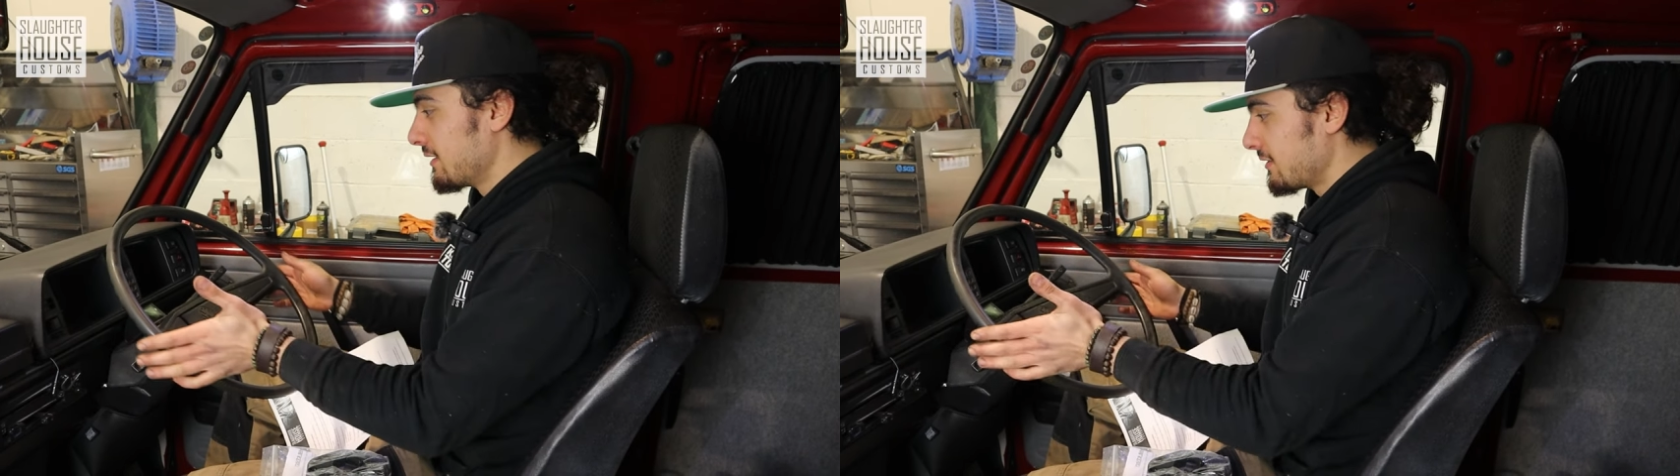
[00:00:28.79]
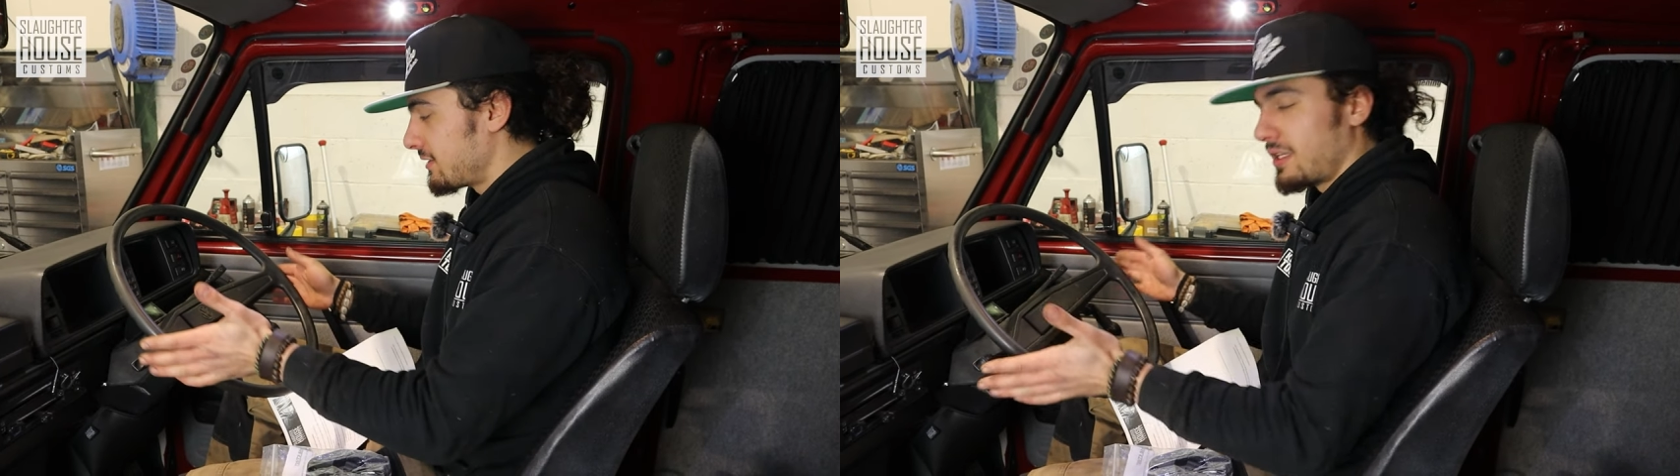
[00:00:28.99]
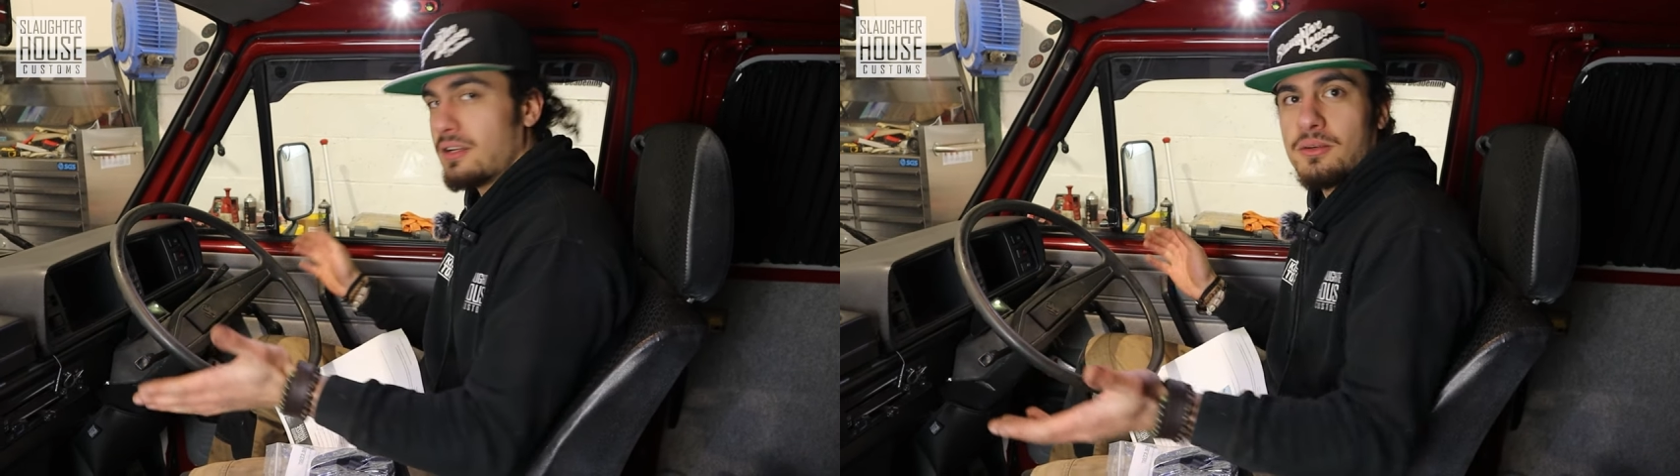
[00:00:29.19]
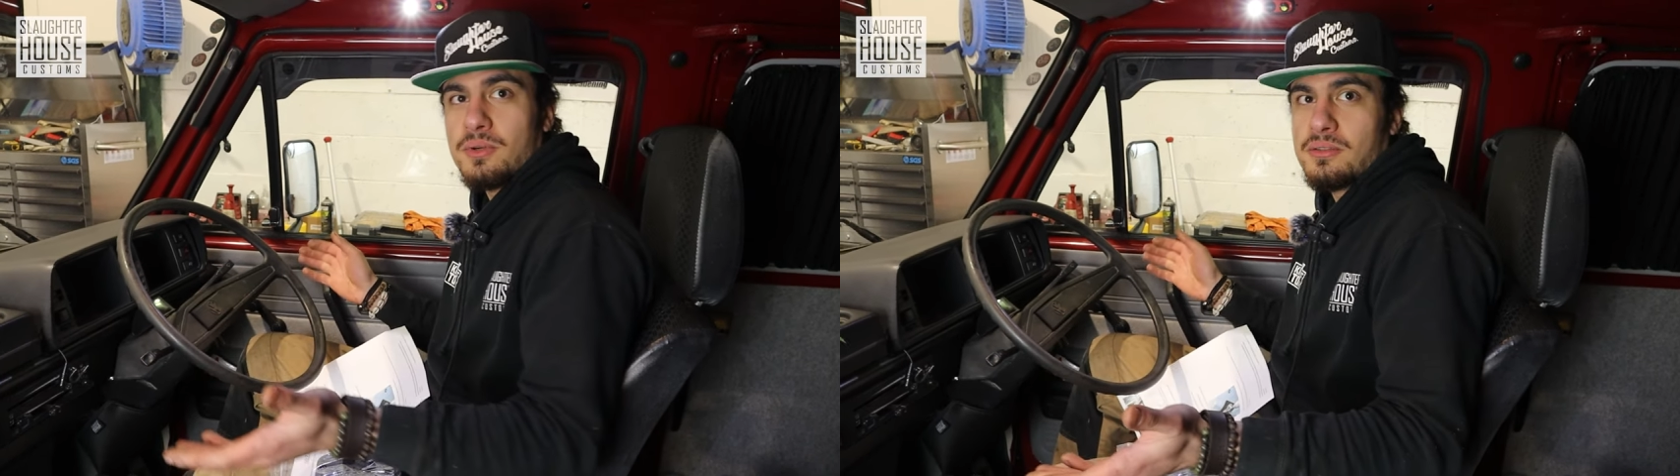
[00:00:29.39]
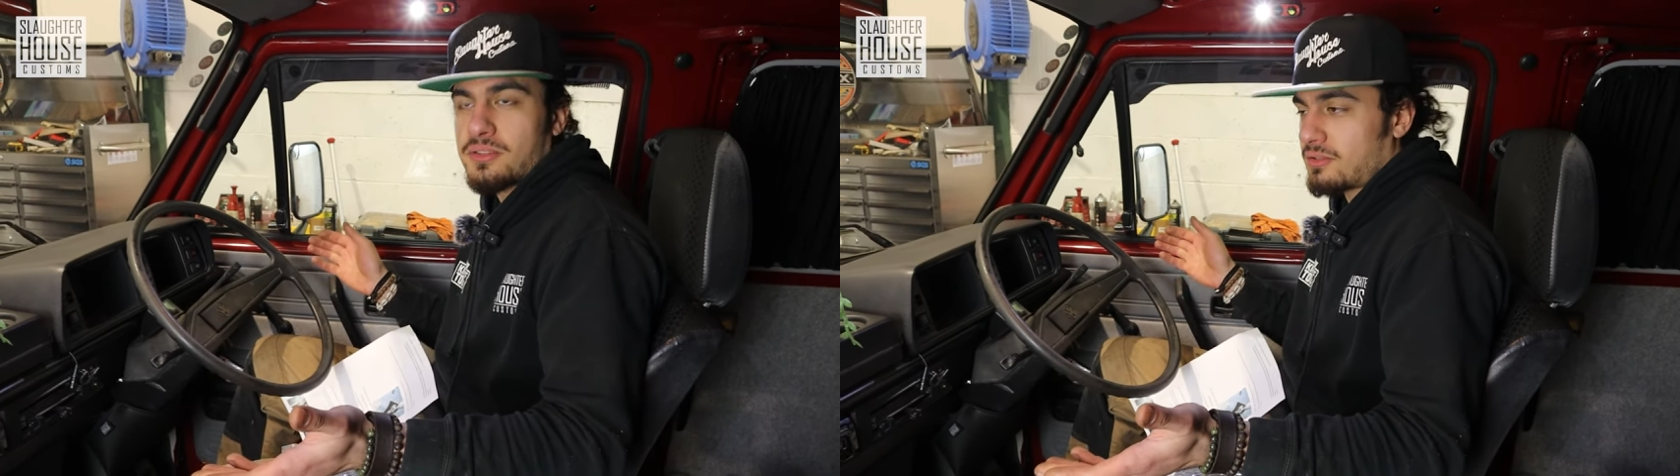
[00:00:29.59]
steering
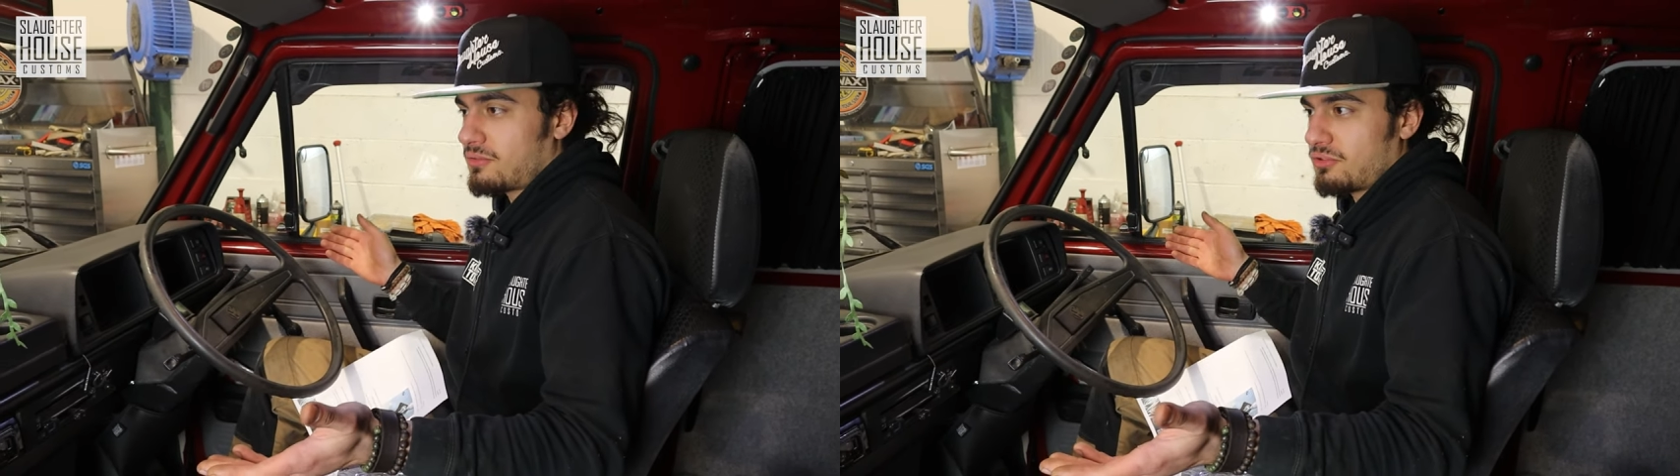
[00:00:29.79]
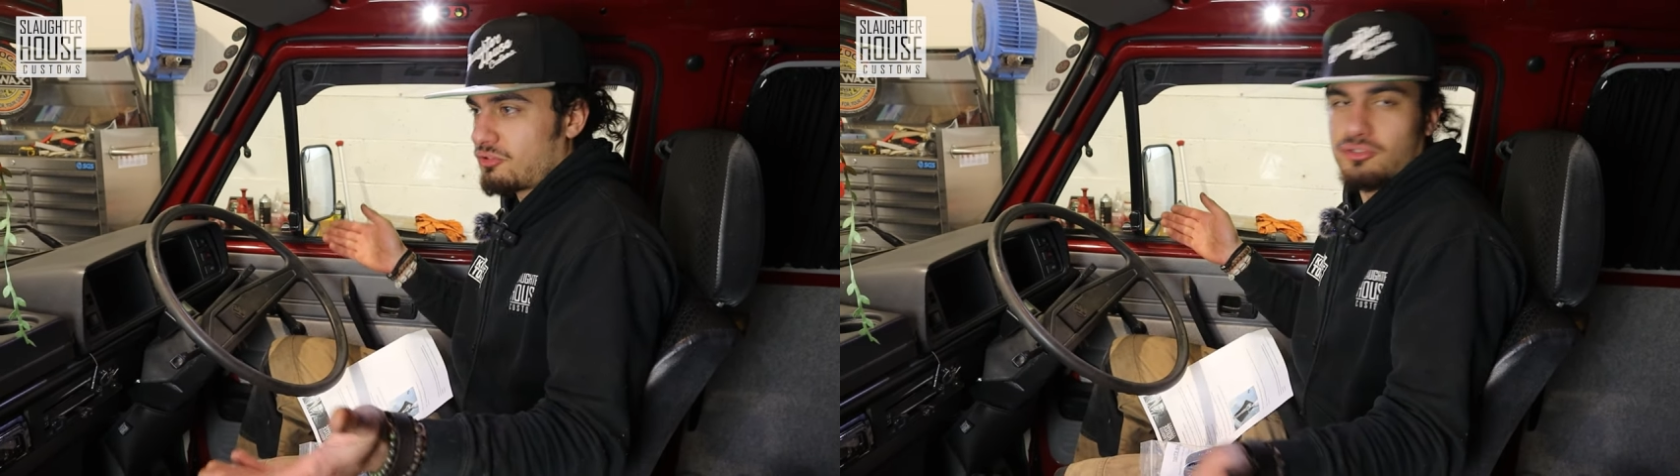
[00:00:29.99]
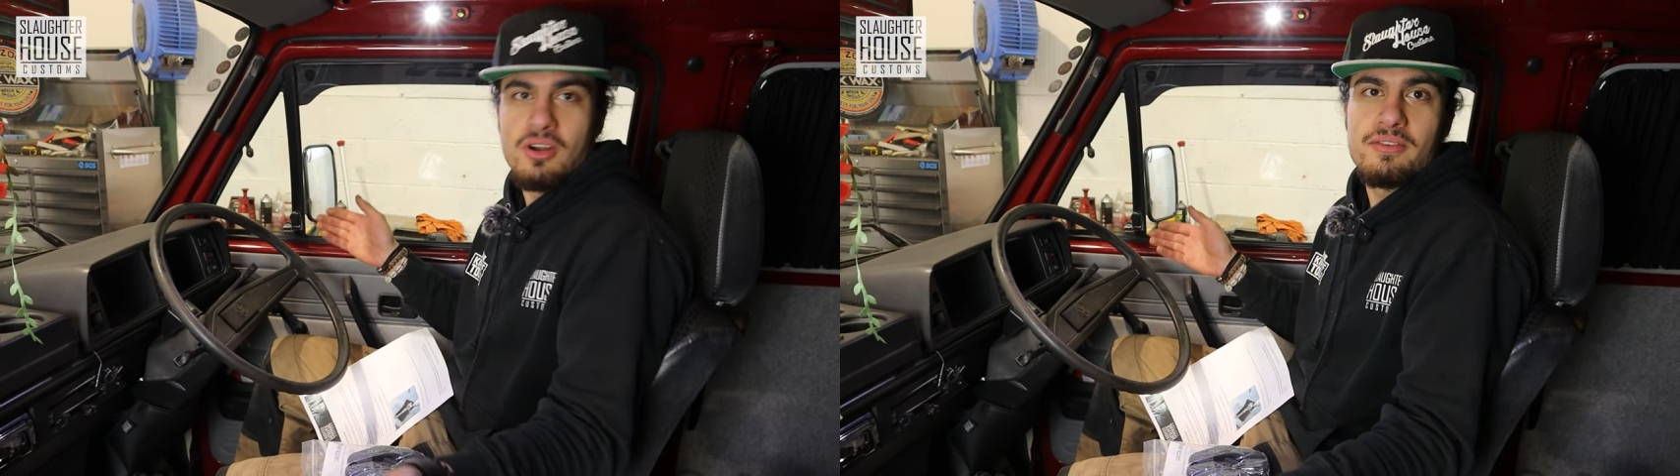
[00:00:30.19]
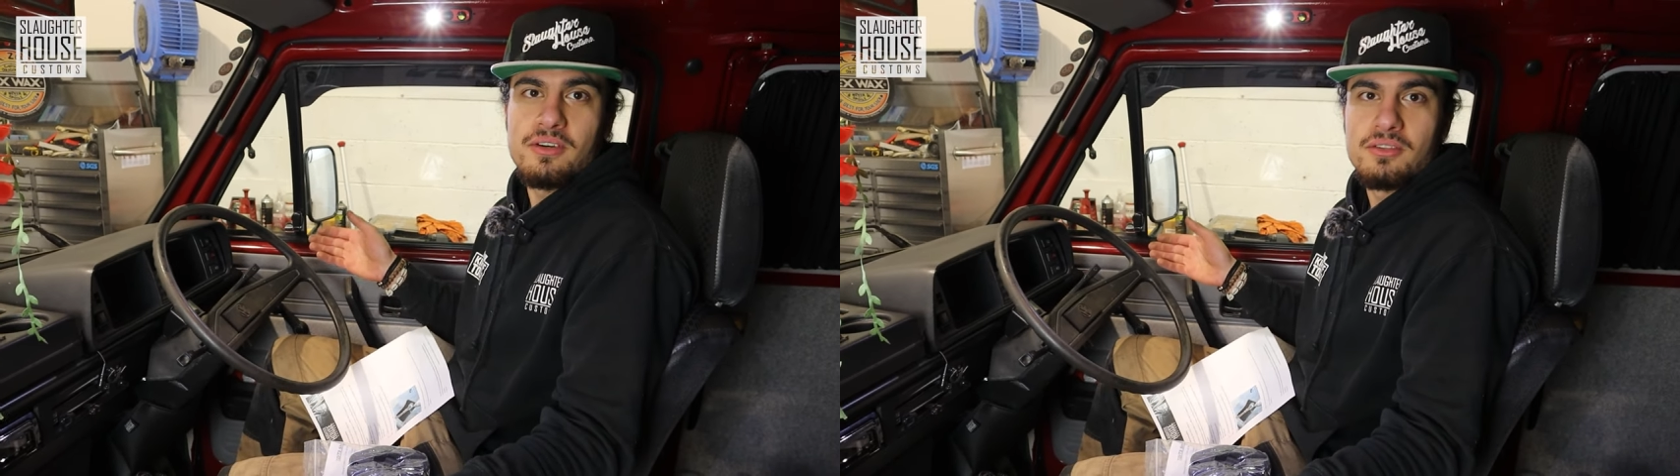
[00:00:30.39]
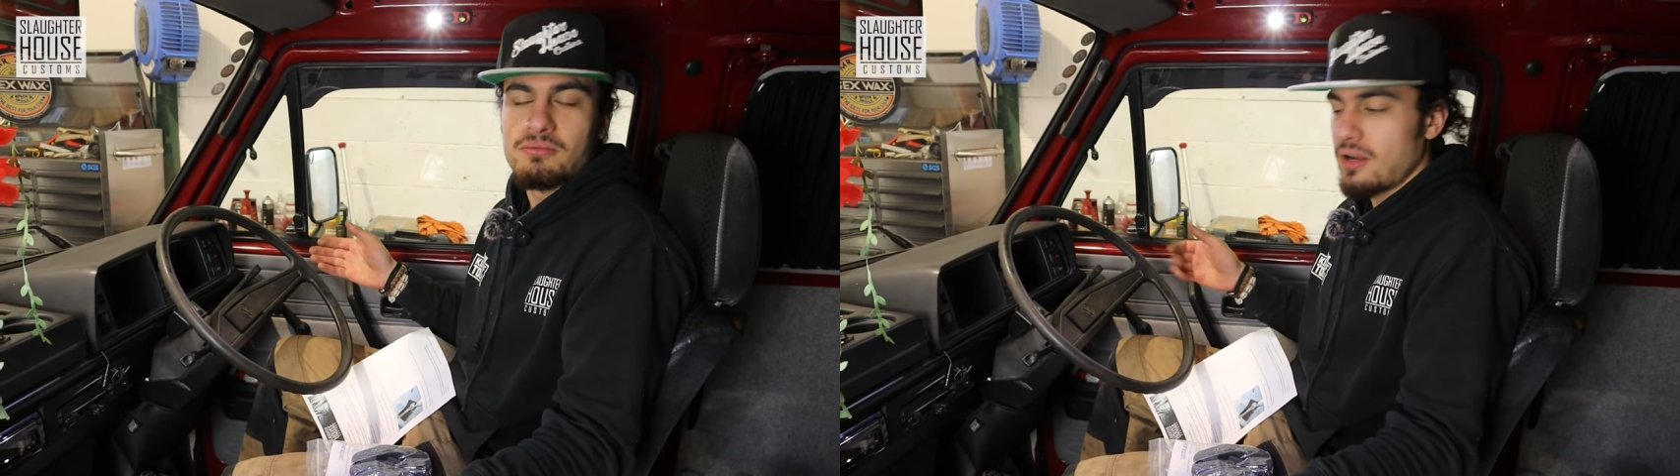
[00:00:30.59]
wheels, just drive it
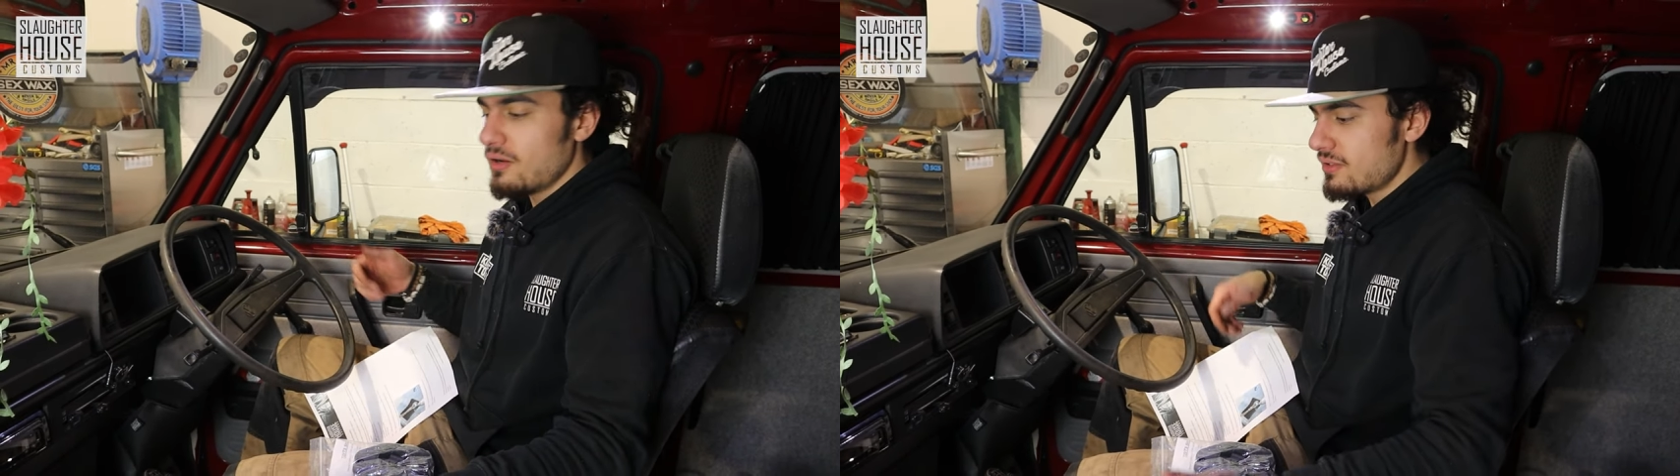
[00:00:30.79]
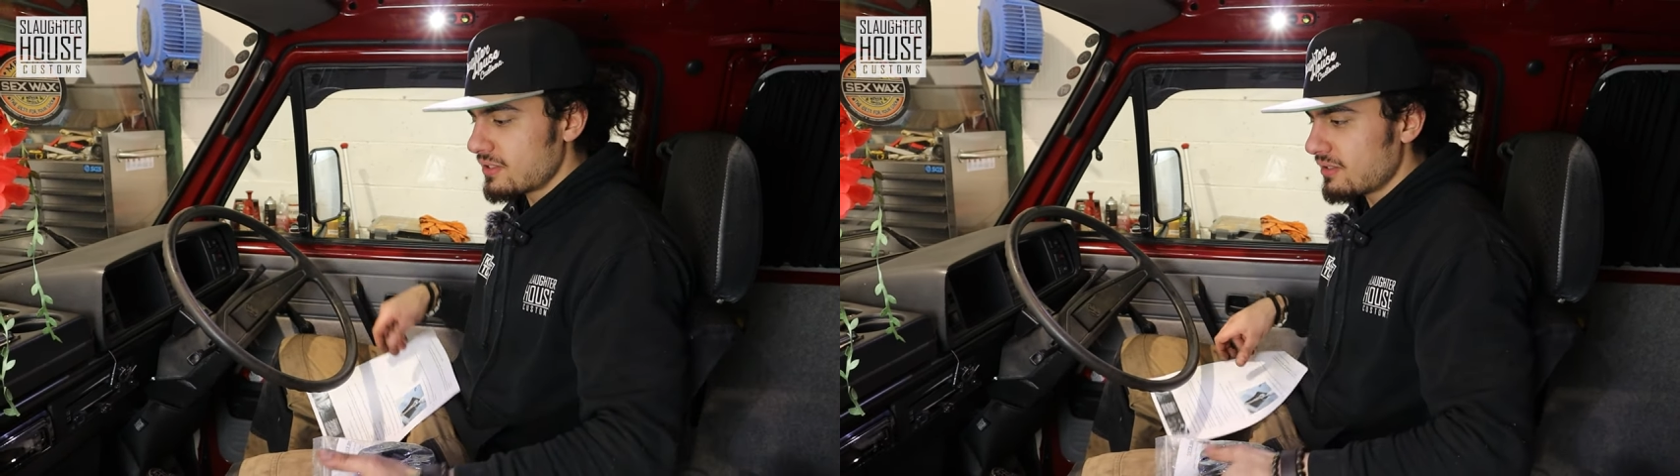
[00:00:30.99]
on the road.